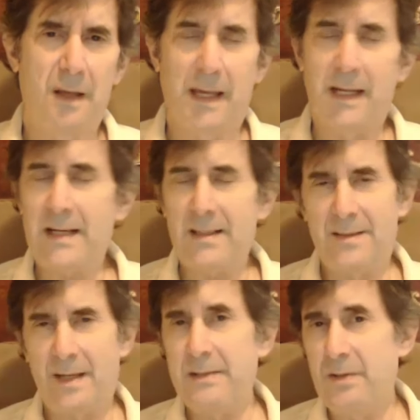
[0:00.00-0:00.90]
And I can
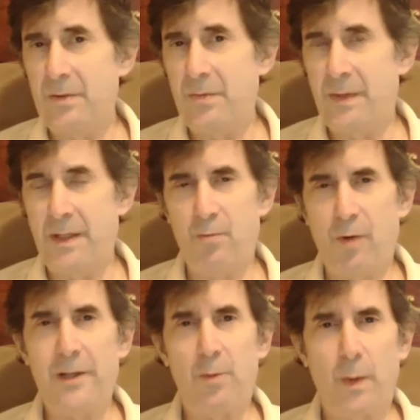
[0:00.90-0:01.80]
tell you the
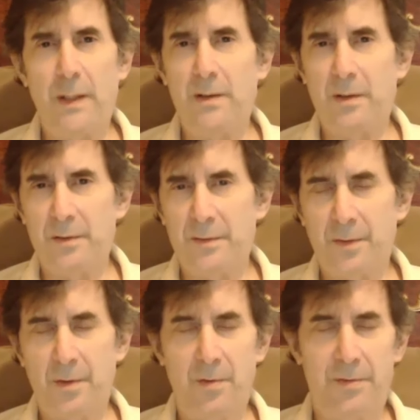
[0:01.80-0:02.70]
right-wingers
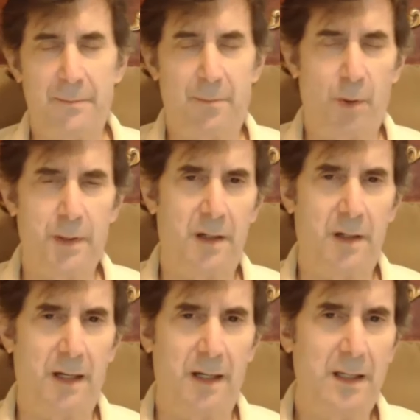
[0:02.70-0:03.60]
who support
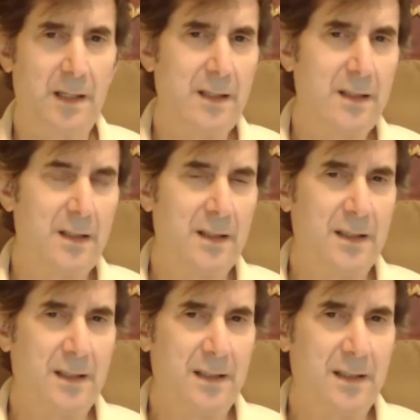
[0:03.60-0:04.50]

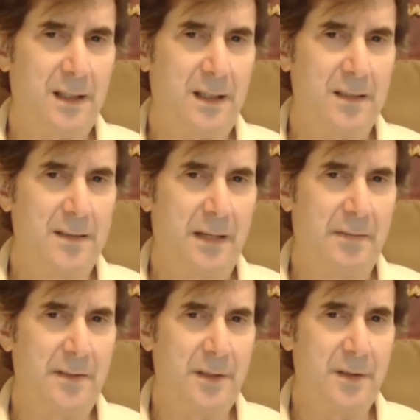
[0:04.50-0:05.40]

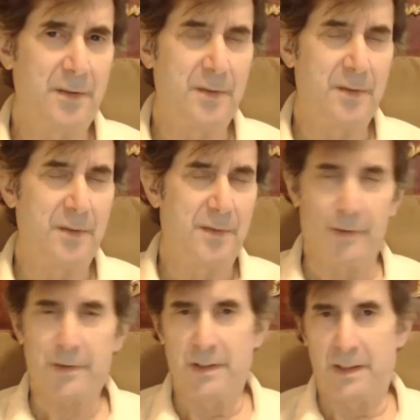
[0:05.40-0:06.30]
David Duke
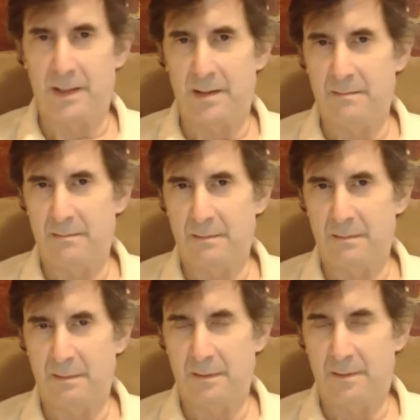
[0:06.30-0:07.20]
certainly
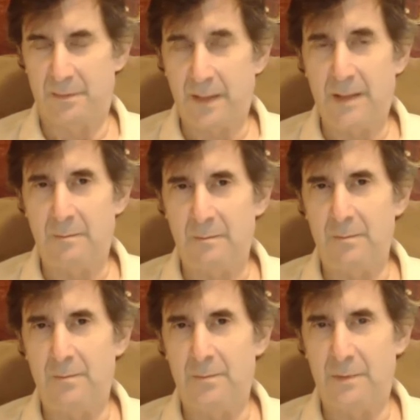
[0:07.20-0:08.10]
seem
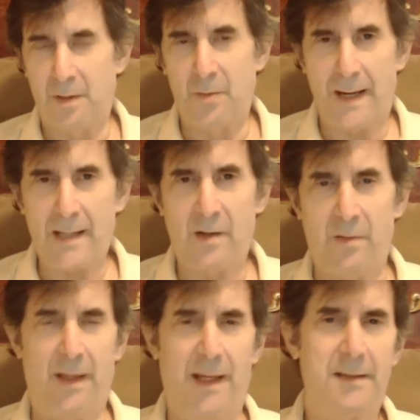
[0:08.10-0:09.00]
to echo
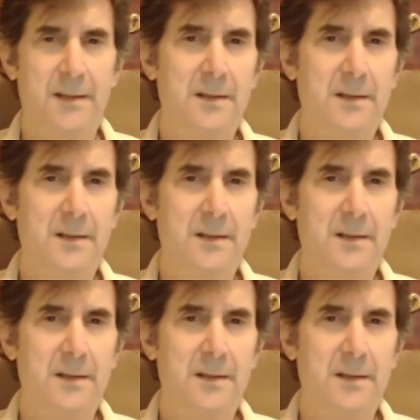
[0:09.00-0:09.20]
that.